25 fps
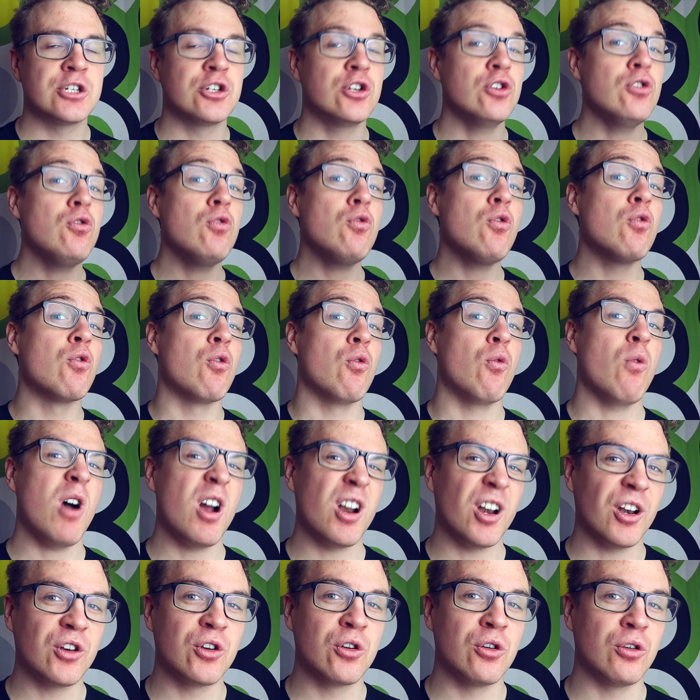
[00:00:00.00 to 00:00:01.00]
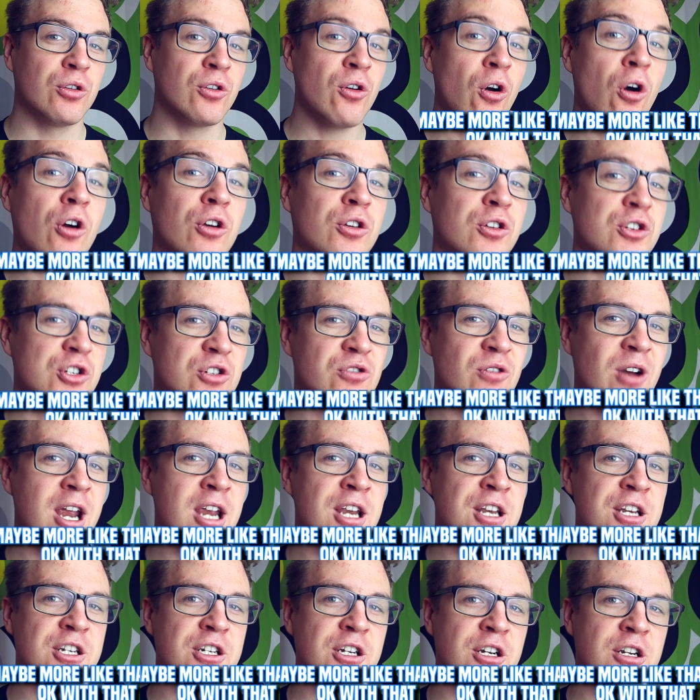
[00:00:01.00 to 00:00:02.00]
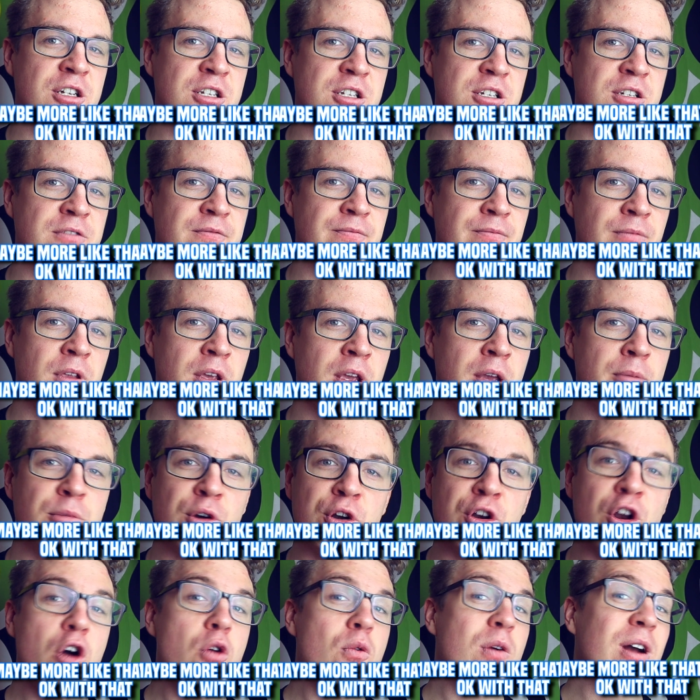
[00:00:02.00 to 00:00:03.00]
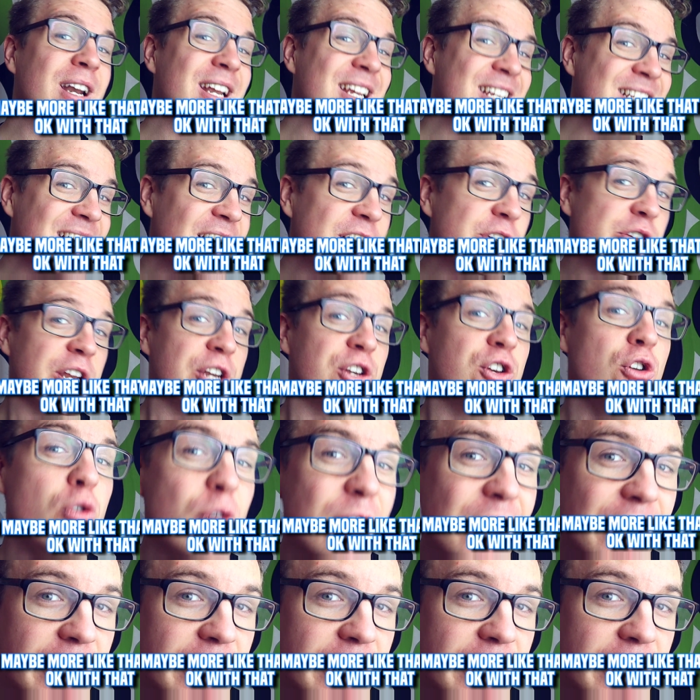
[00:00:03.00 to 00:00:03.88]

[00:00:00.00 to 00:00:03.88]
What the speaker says: do want to talk to strangers, but no one is actually doing